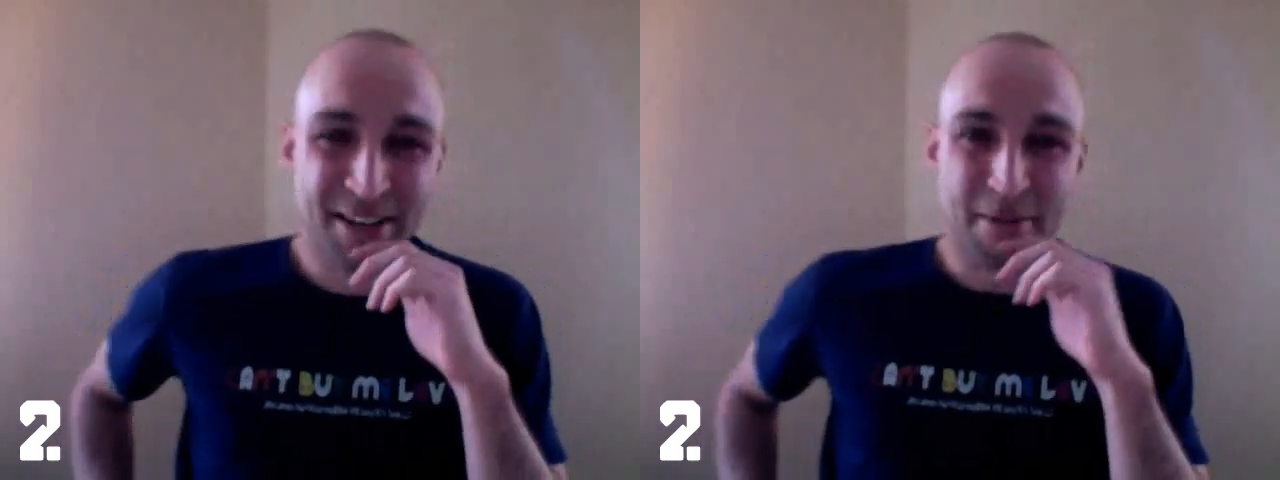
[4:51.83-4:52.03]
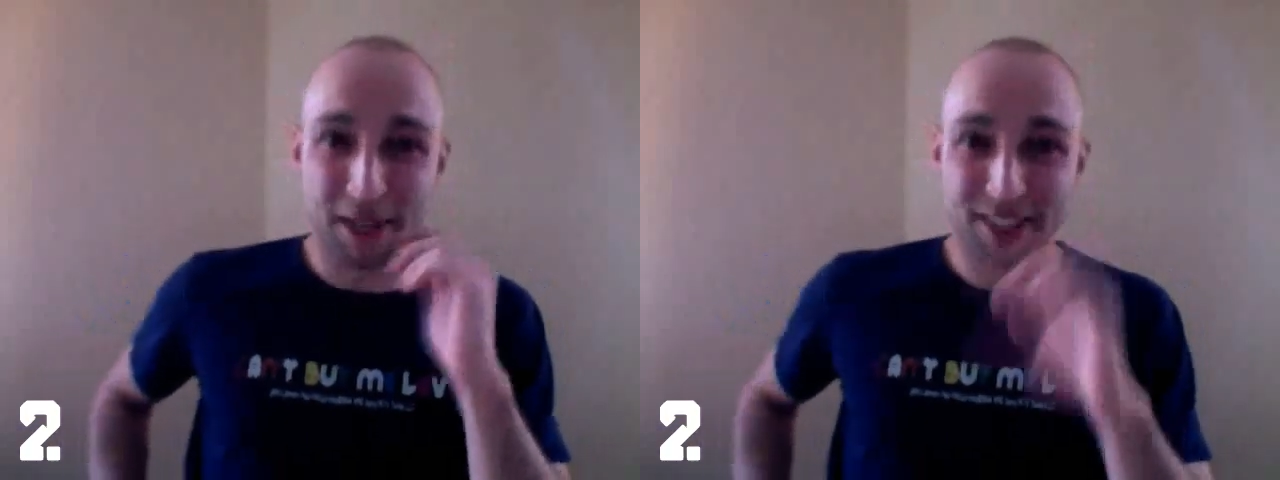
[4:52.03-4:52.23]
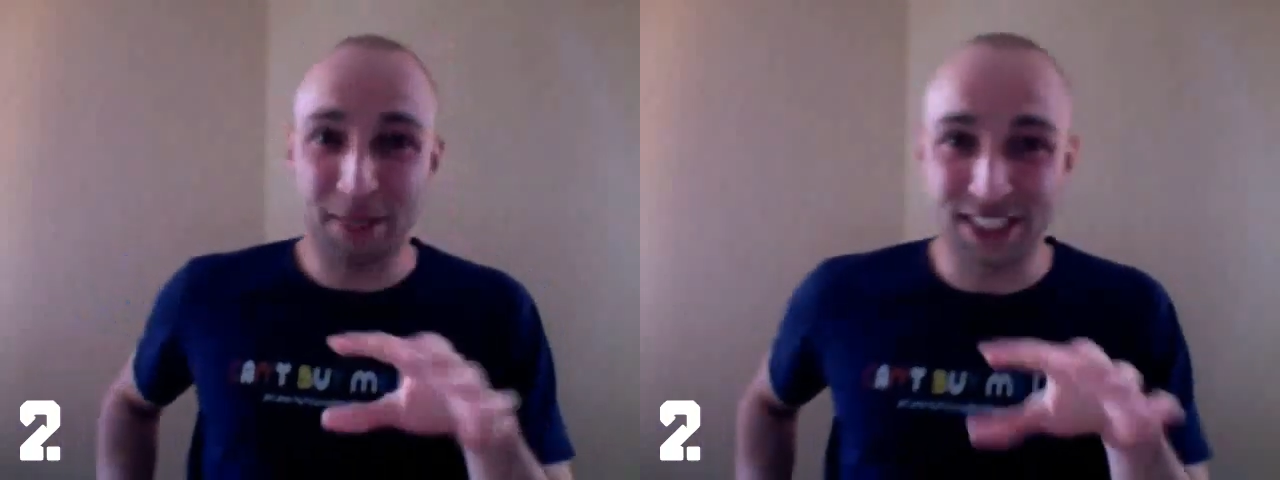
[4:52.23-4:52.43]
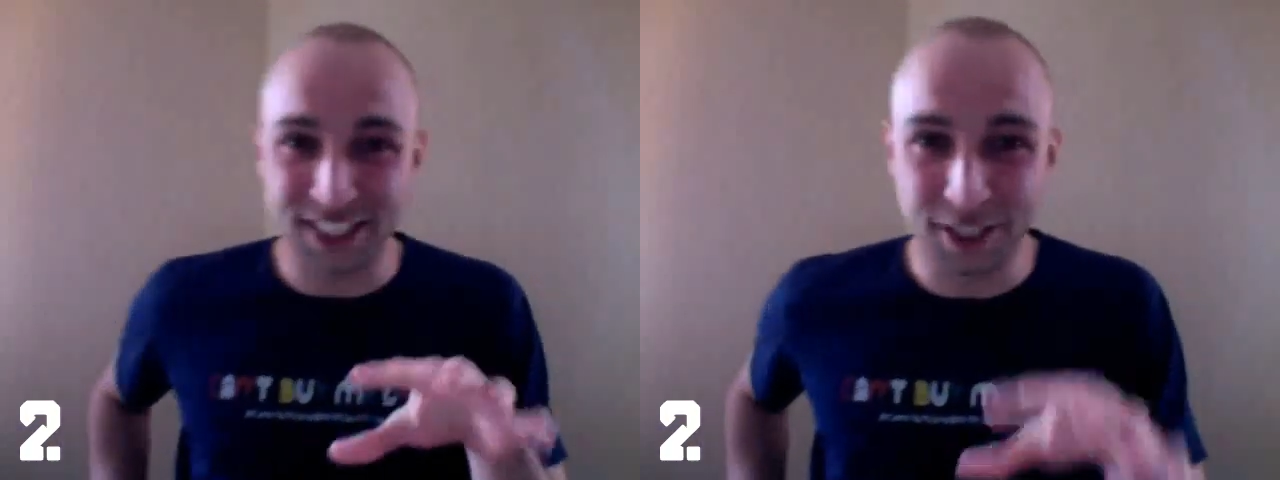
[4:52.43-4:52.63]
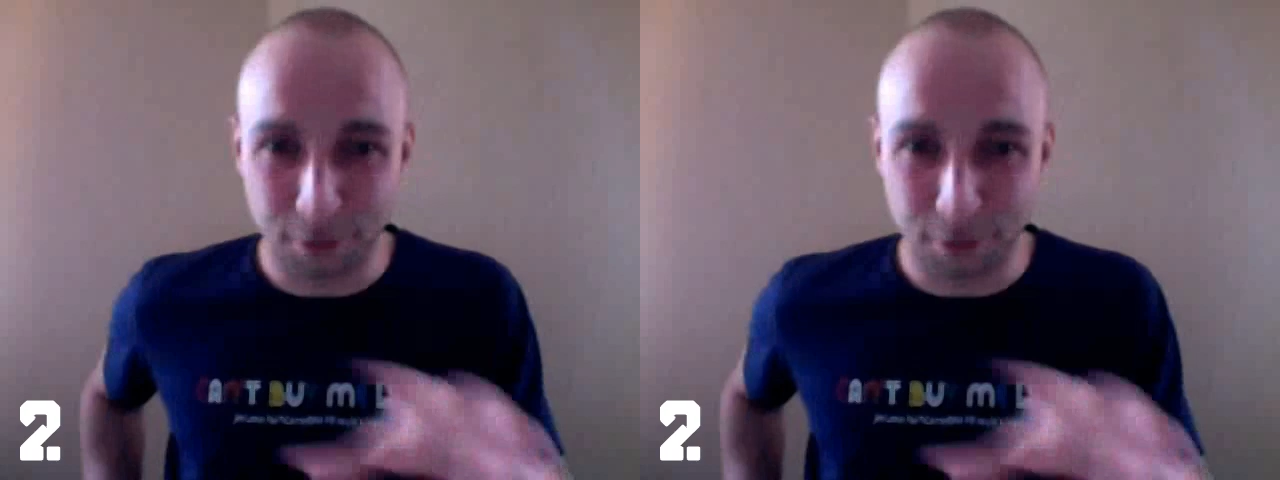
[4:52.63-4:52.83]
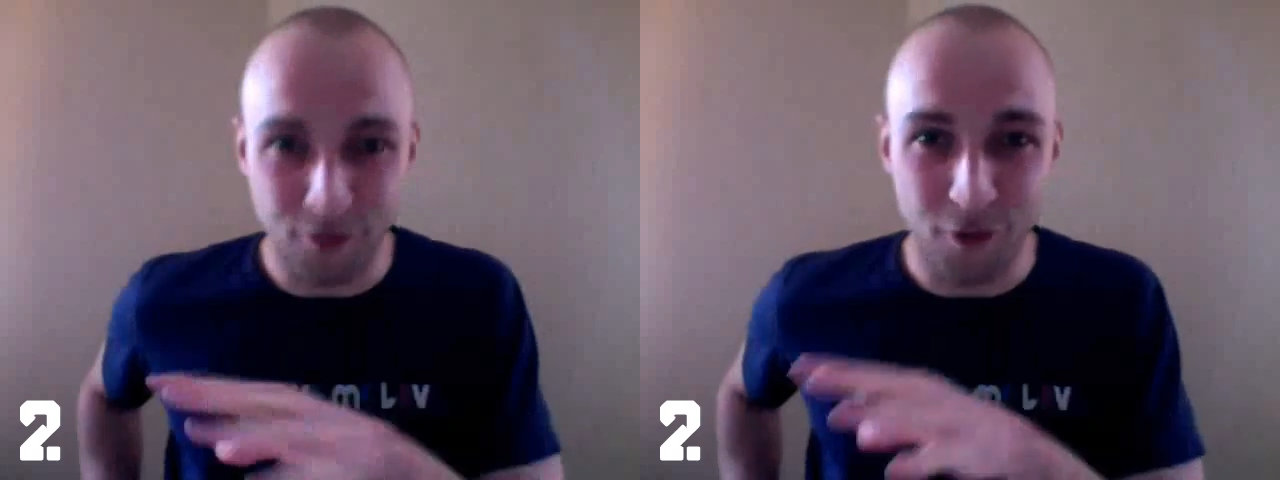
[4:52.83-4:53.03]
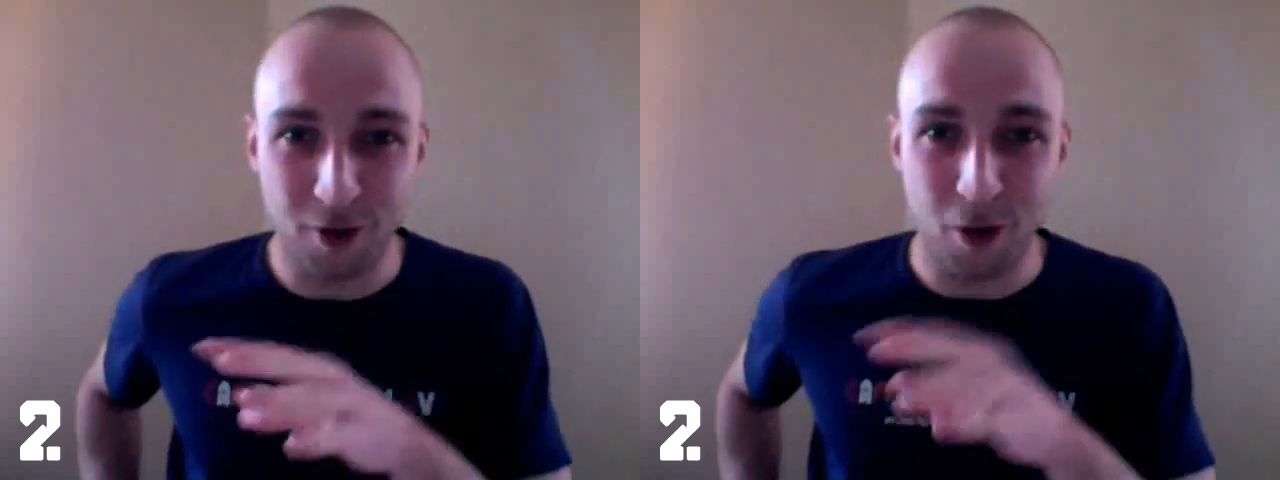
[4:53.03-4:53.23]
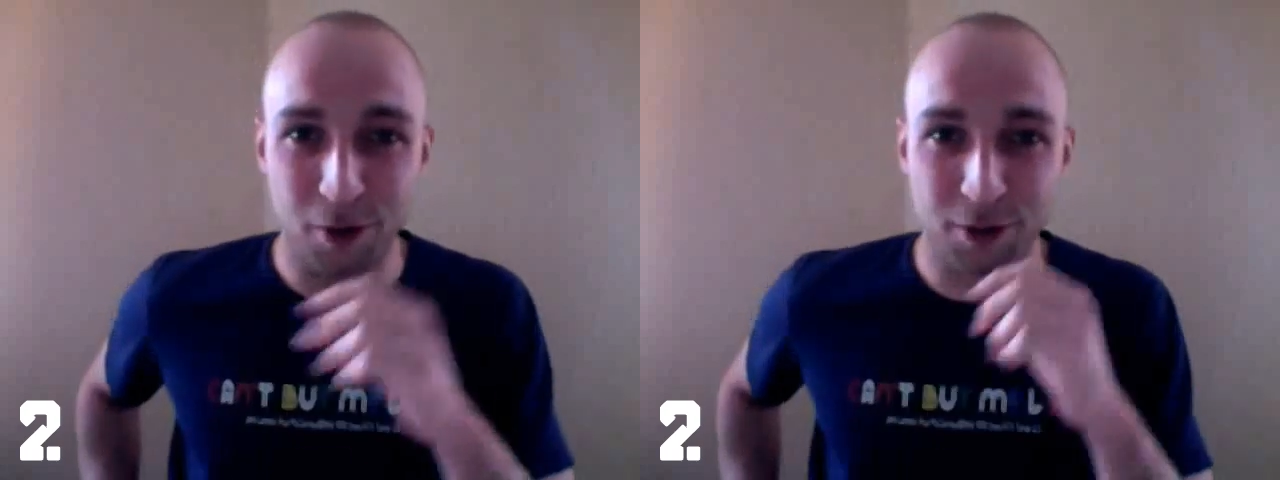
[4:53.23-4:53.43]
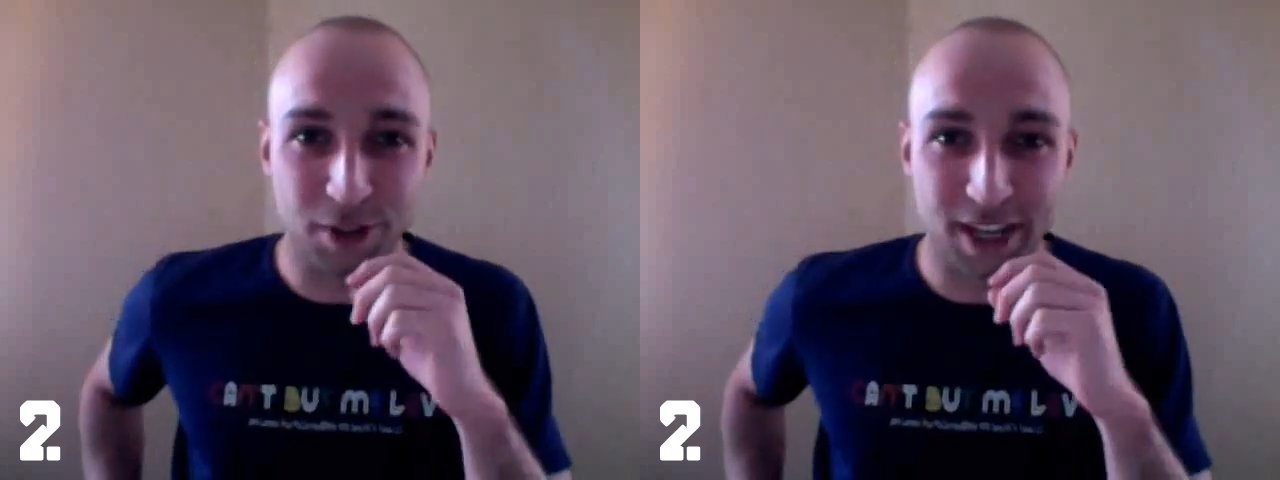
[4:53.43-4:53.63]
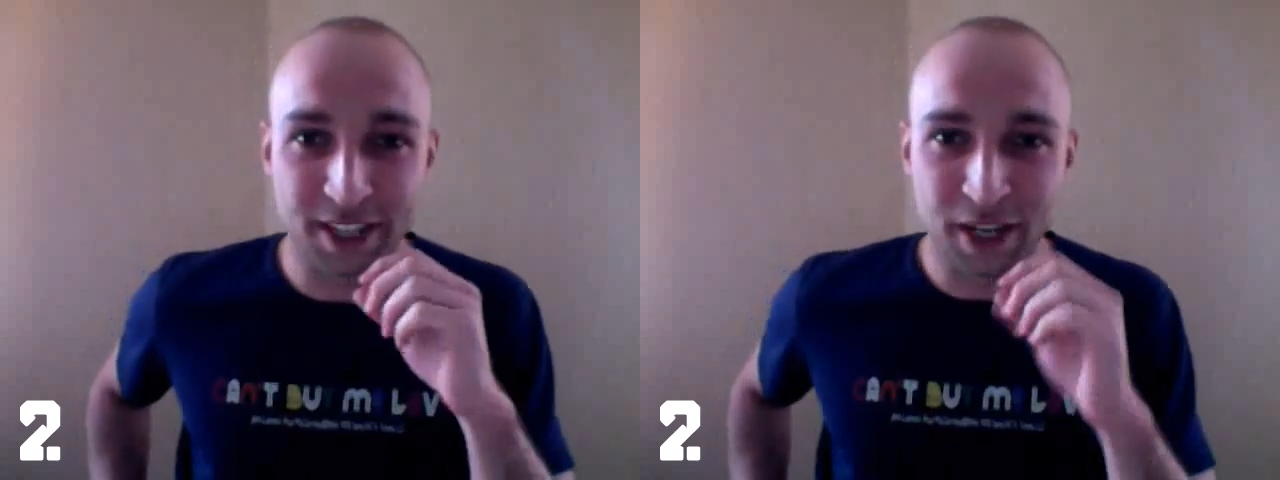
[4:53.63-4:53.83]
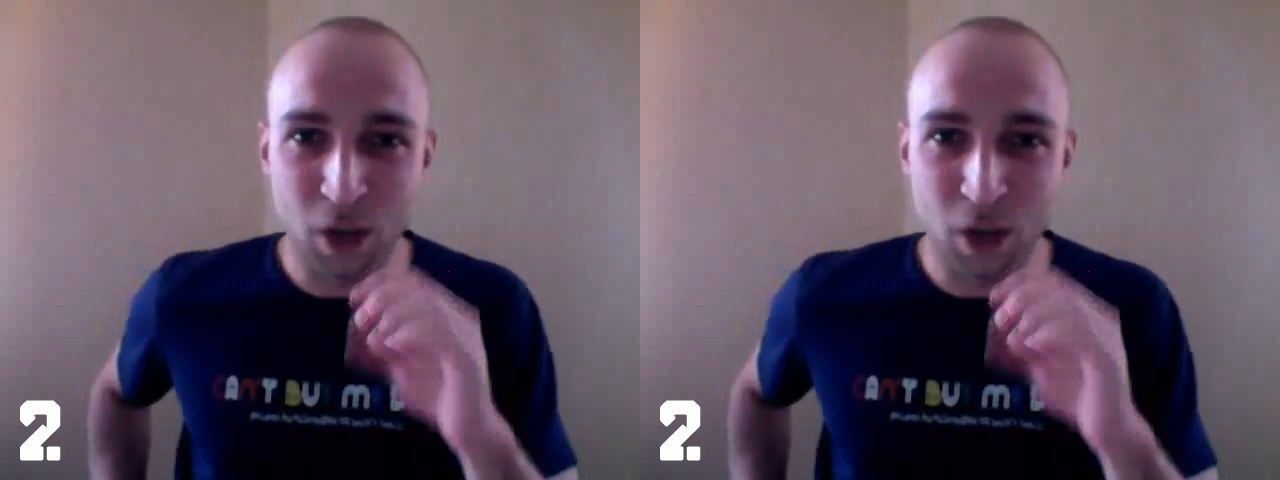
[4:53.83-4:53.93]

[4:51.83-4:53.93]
But still, before going to that,